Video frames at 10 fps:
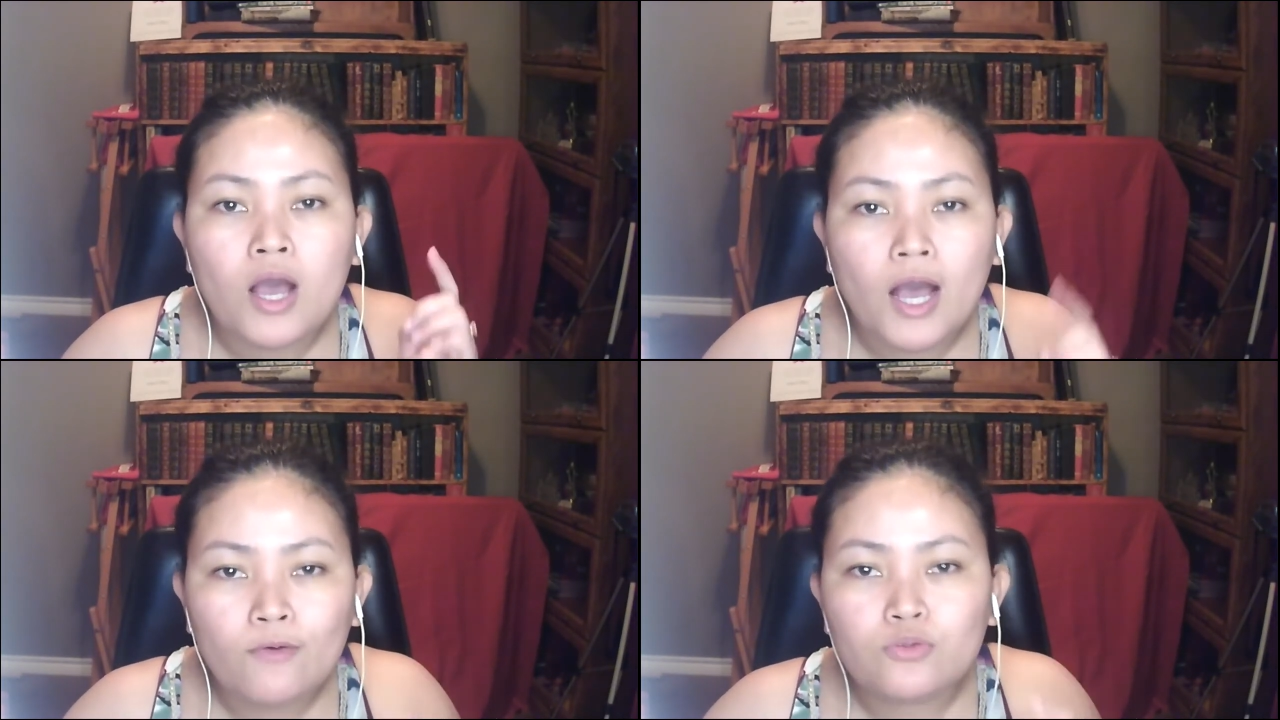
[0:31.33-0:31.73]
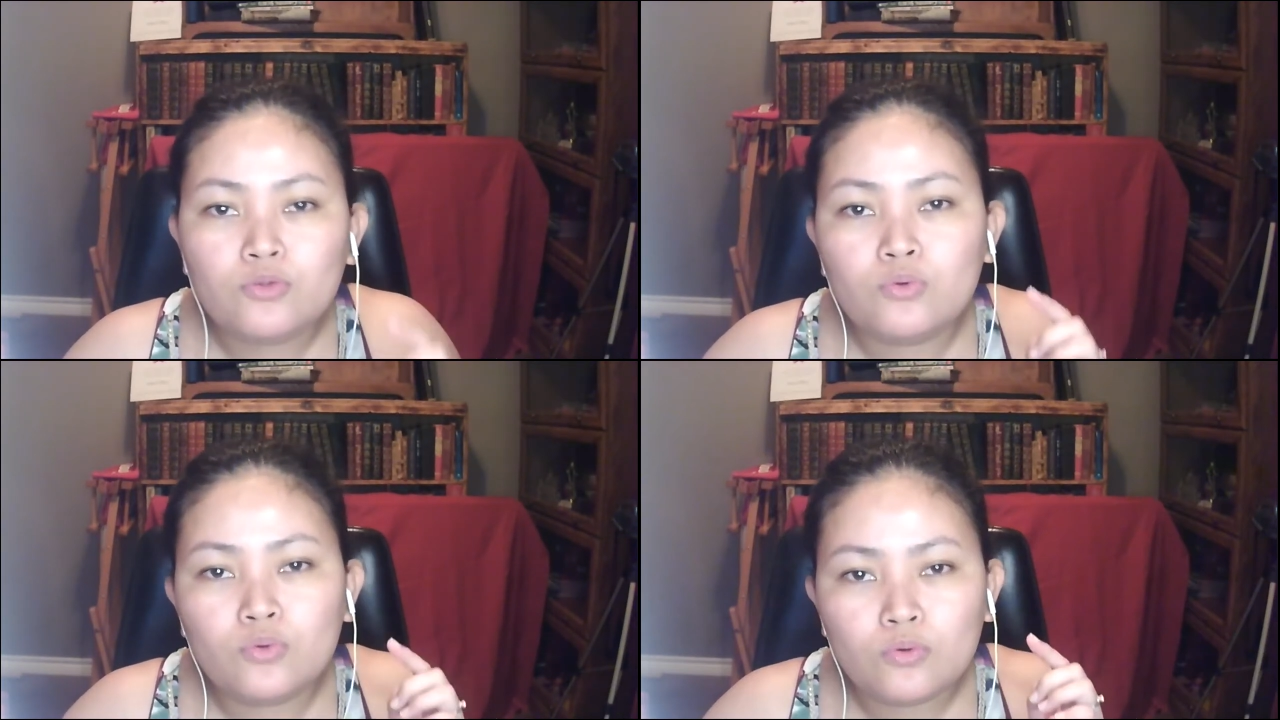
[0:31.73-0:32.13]
how
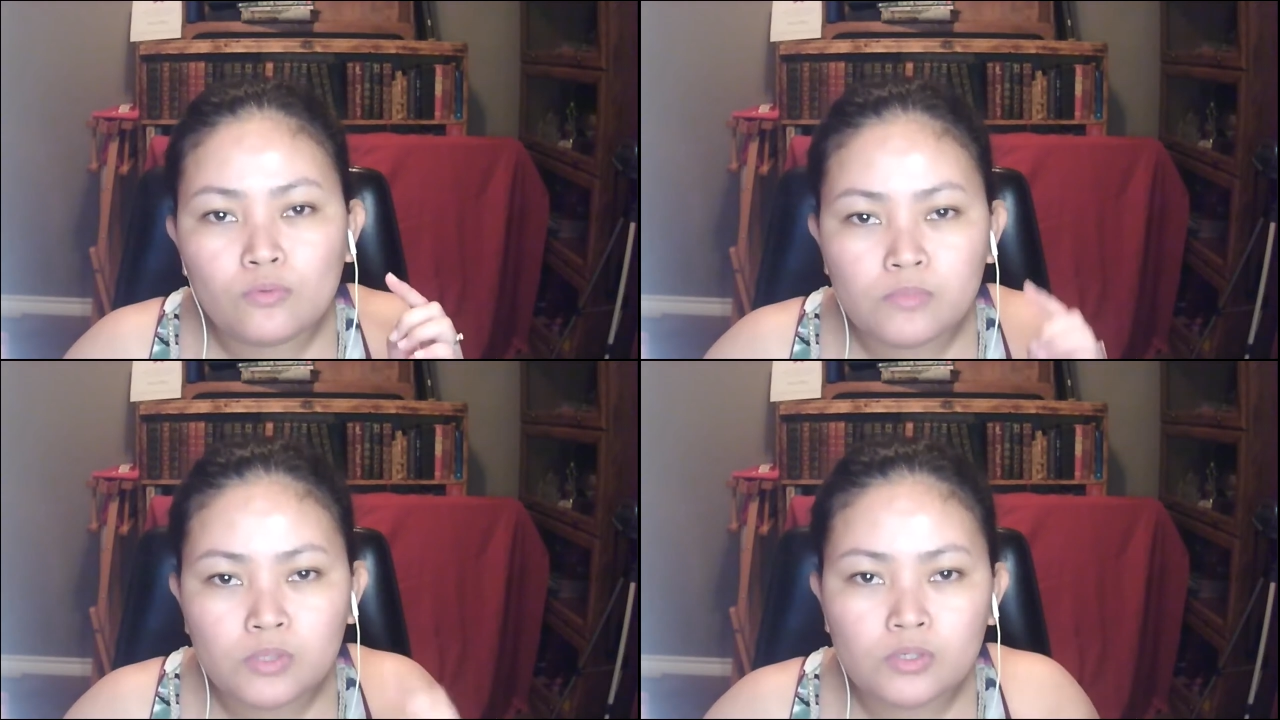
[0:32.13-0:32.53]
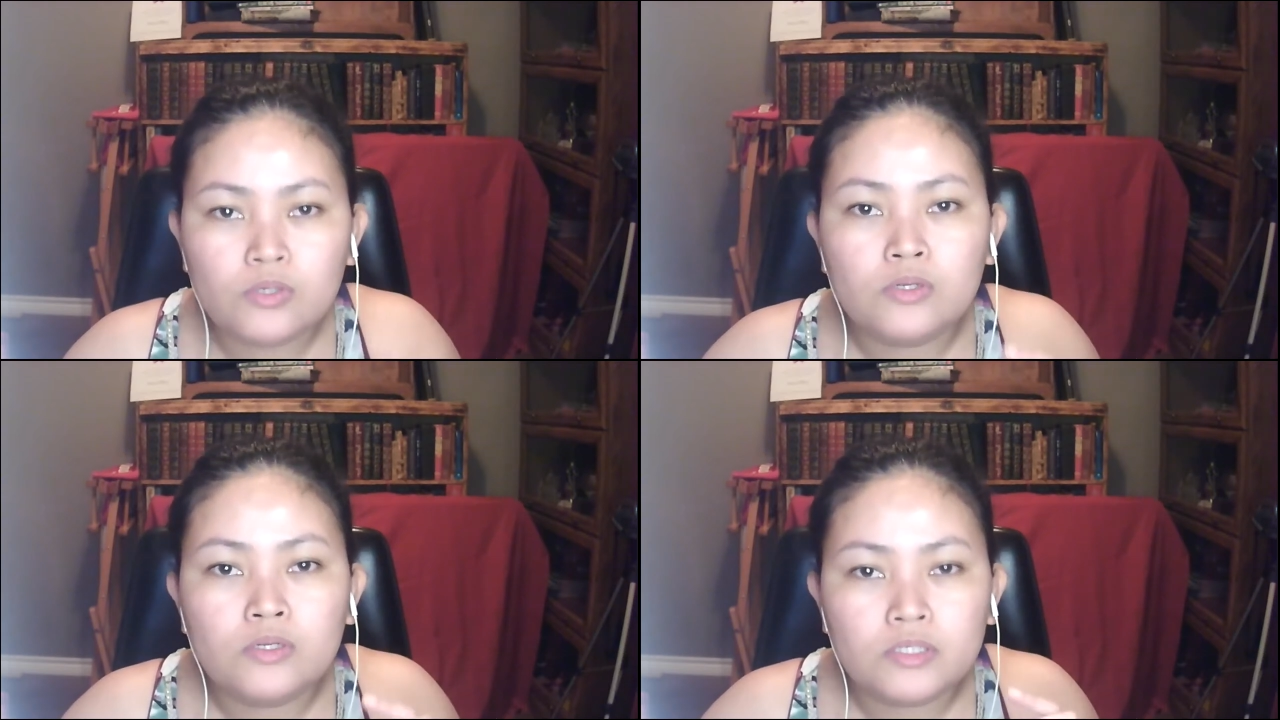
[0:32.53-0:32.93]
to
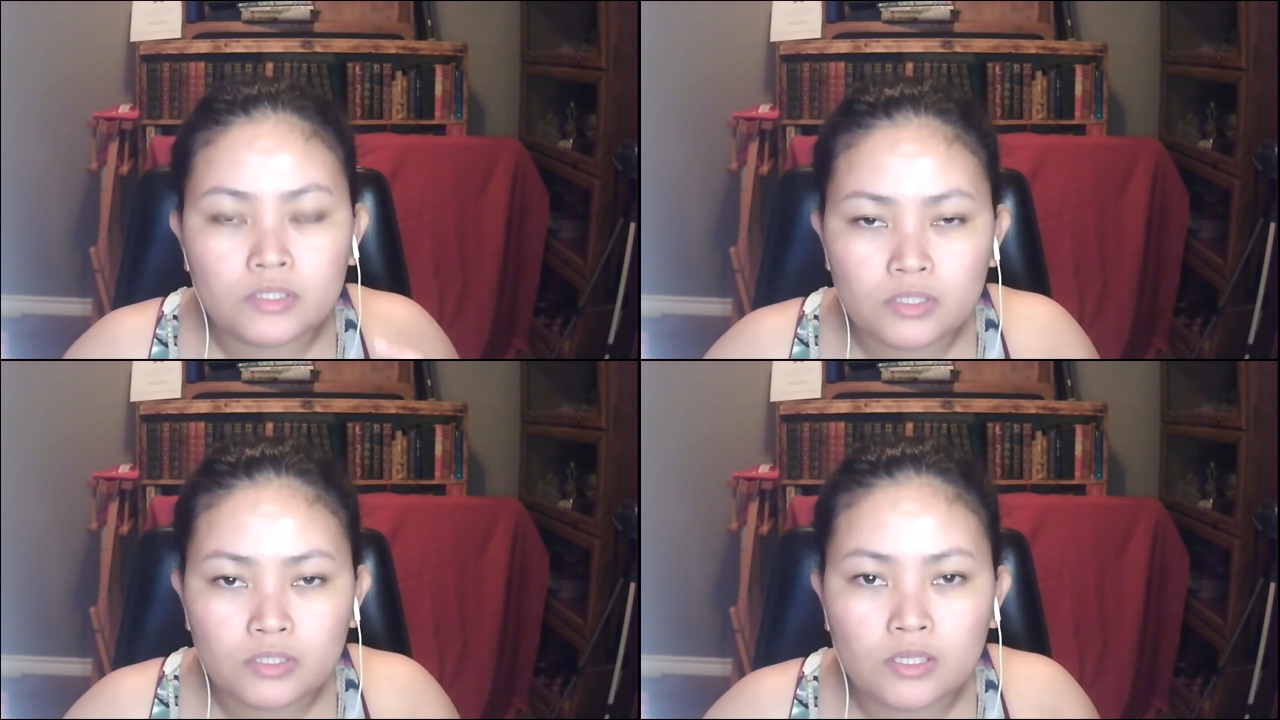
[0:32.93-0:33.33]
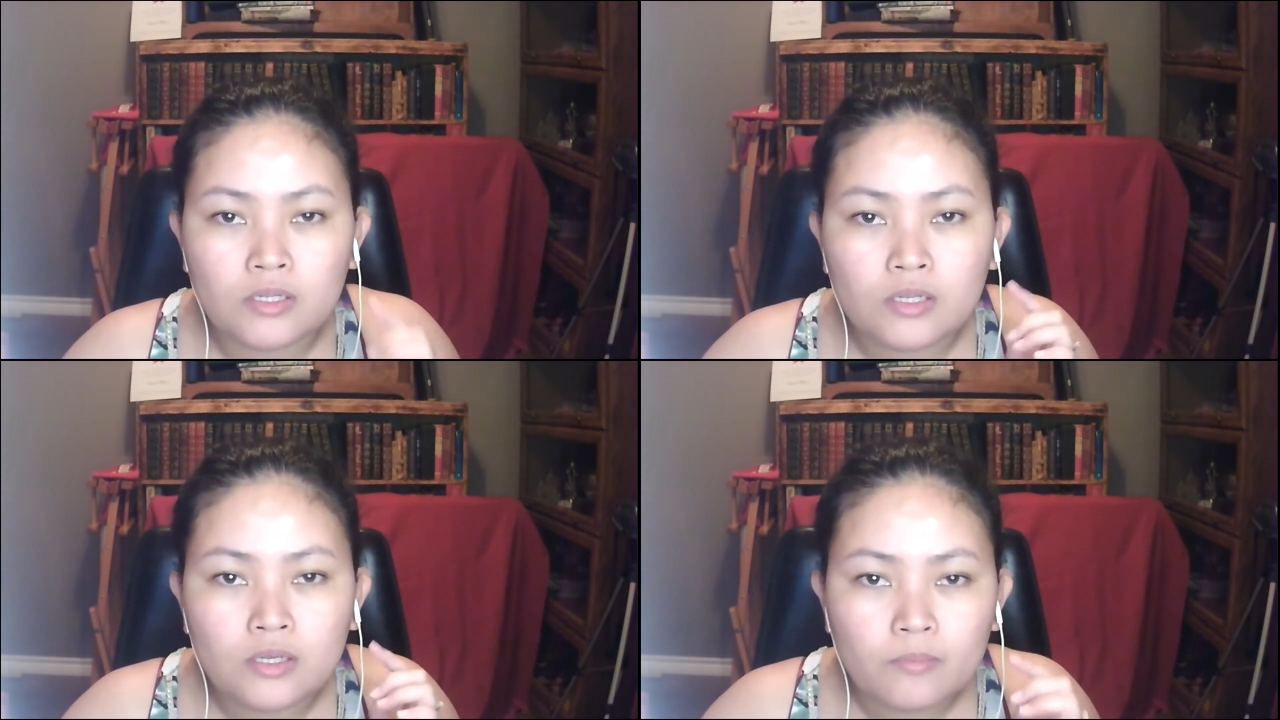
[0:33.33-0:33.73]
blur the certain